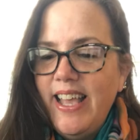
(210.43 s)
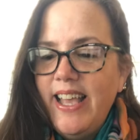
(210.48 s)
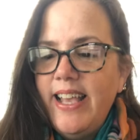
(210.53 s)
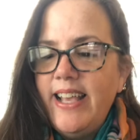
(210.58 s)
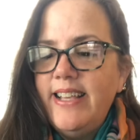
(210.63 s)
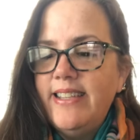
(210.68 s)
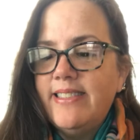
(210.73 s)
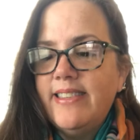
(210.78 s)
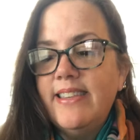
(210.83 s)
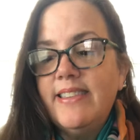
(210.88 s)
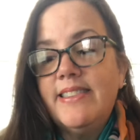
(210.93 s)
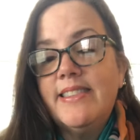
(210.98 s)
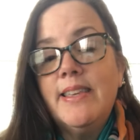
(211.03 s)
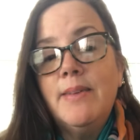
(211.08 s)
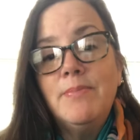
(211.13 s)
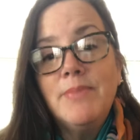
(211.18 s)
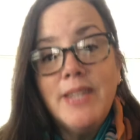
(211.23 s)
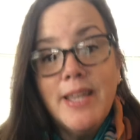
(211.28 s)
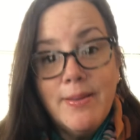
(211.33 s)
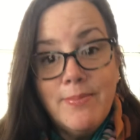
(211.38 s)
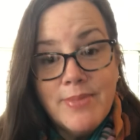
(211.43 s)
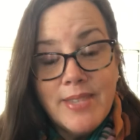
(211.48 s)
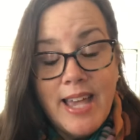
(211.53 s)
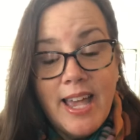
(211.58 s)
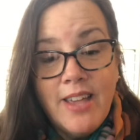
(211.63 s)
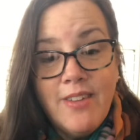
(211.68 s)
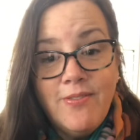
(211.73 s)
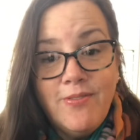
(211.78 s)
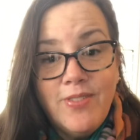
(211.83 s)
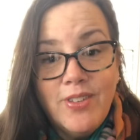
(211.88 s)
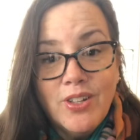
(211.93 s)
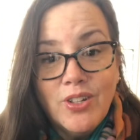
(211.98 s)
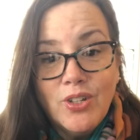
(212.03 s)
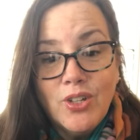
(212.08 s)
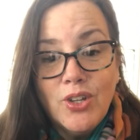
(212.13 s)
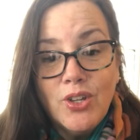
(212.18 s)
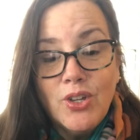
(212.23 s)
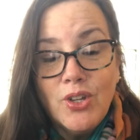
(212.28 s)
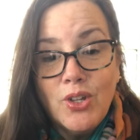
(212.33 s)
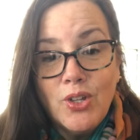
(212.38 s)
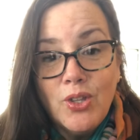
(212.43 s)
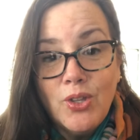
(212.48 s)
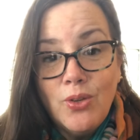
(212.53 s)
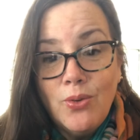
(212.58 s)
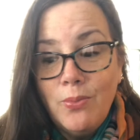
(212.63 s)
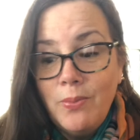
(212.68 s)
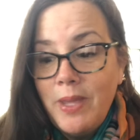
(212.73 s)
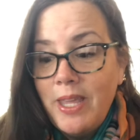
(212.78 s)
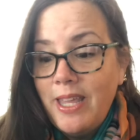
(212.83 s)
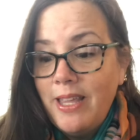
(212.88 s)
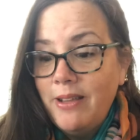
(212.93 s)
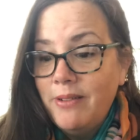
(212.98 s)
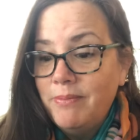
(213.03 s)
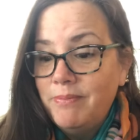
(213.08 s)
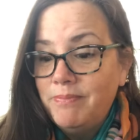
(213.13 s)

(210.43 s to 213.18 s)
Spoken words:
He says, sometimes I feel gloomy